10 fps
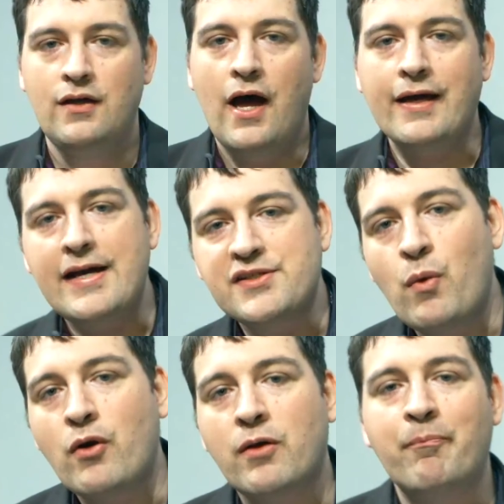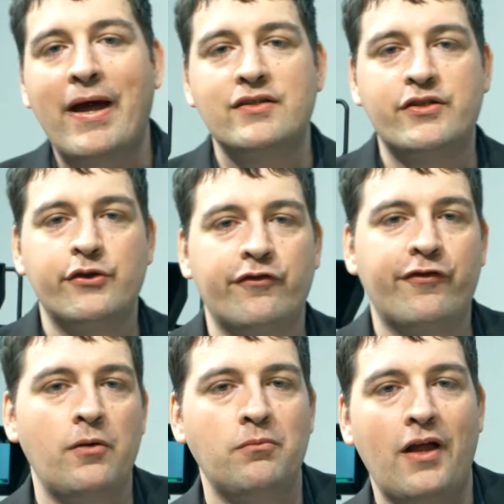Hi guys, and welcome back to
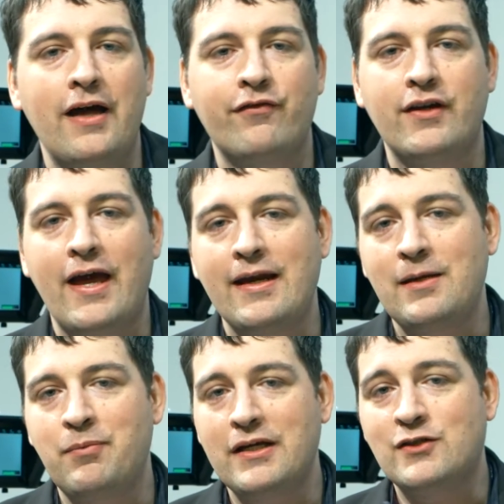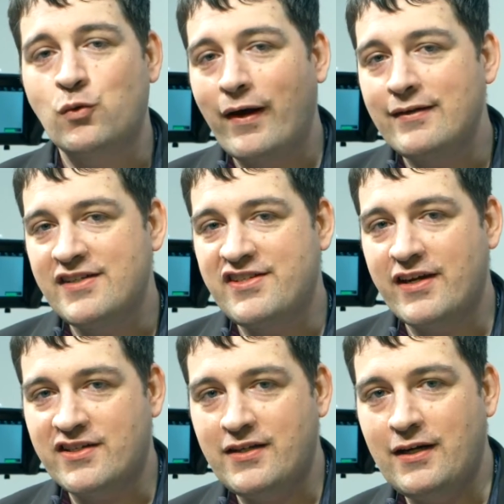Film Live at NAB
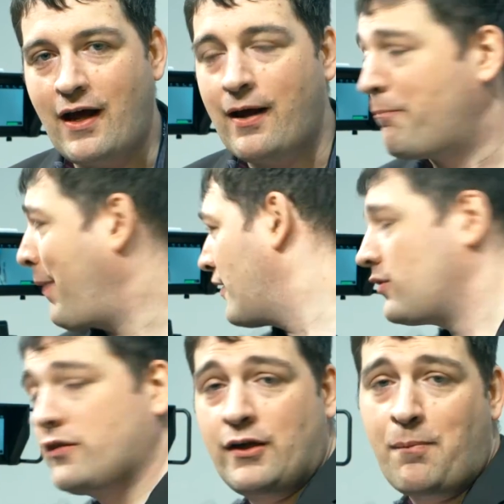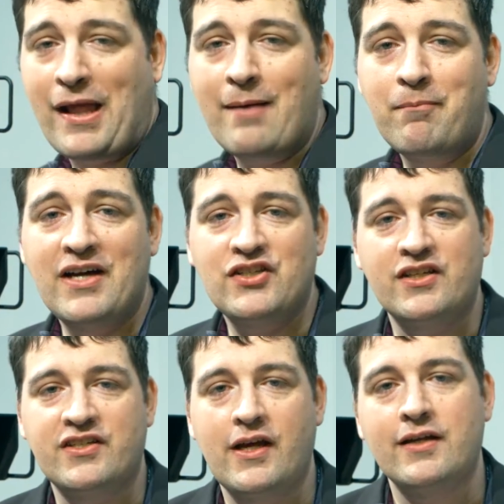2016. I'm back on the
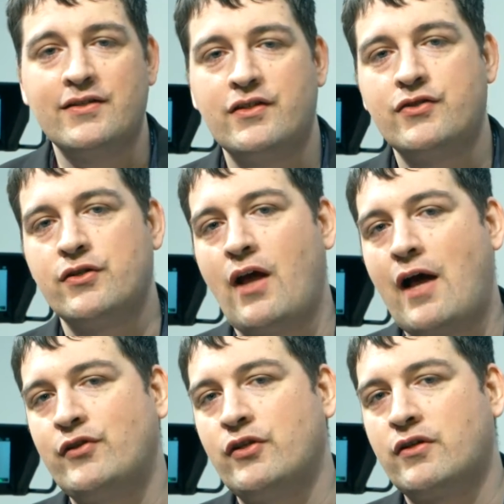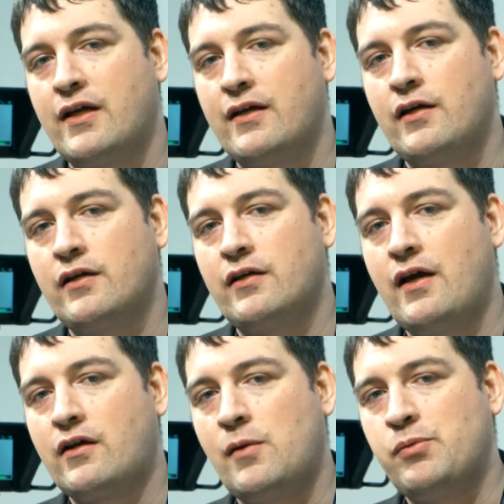Blackmagic stand to have a look at
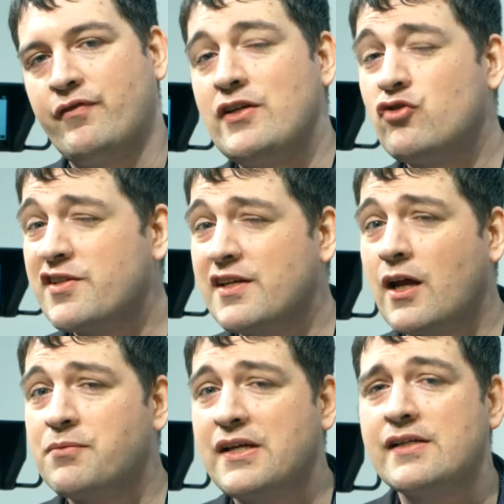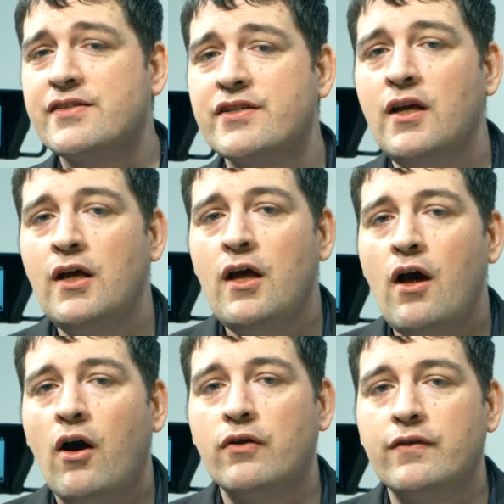a couple of interesting updates
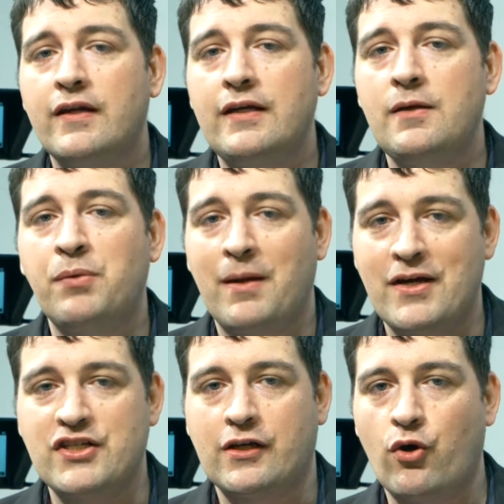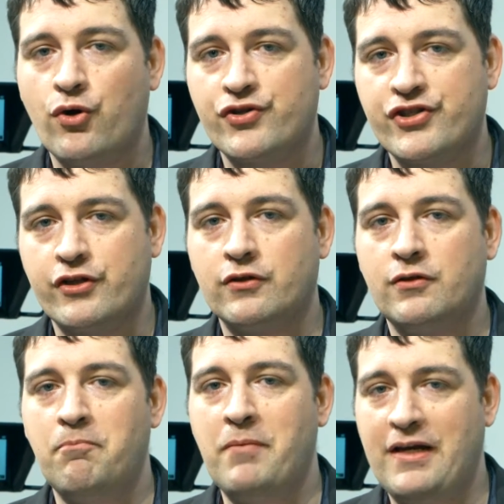on the Blackmagic
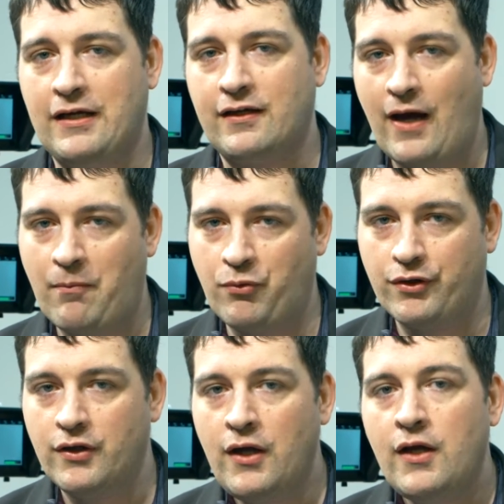URSA Mini camera.